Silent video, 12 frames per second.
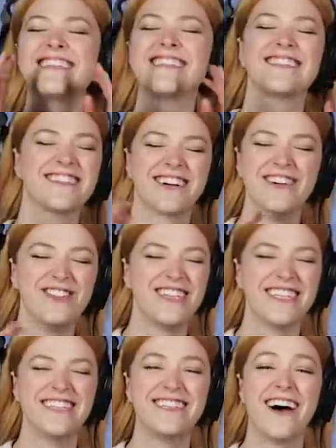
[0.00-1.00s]

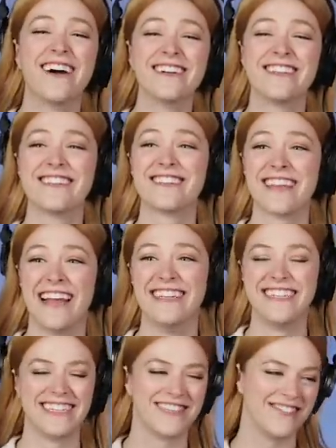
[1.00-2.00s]
descriptions are
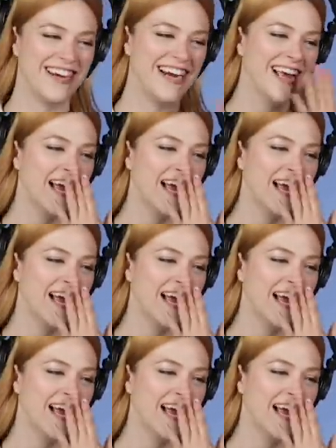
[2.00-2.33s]
sending me.